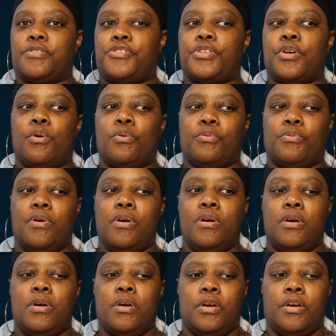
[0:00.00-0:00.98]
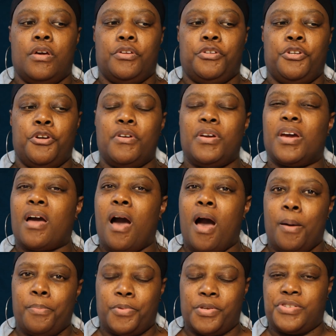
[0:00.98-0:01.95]
So you're an
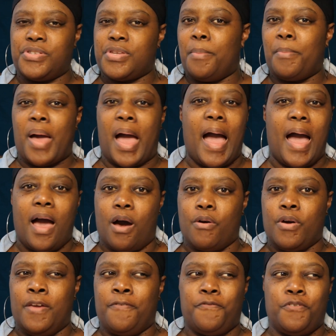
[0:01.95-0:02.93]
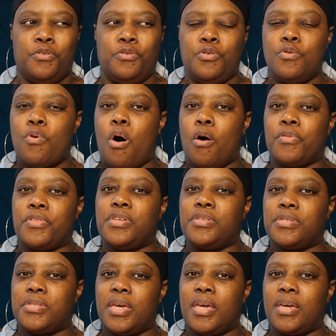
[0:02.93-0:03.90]
accomplice somehow if you knew all
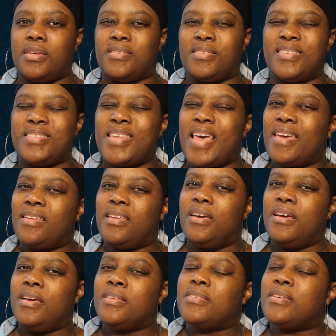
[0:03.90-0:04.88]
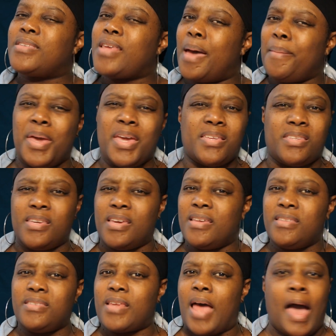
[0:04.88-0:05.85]
these things. Does that make
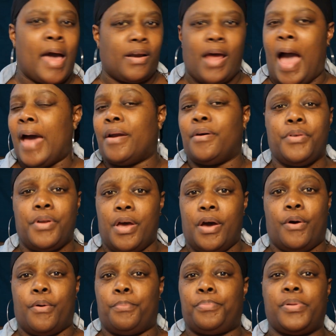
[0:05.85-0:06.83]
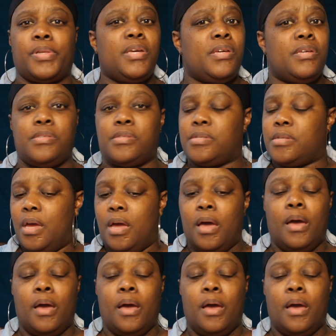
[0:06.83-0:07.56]
sense? I don't know. Please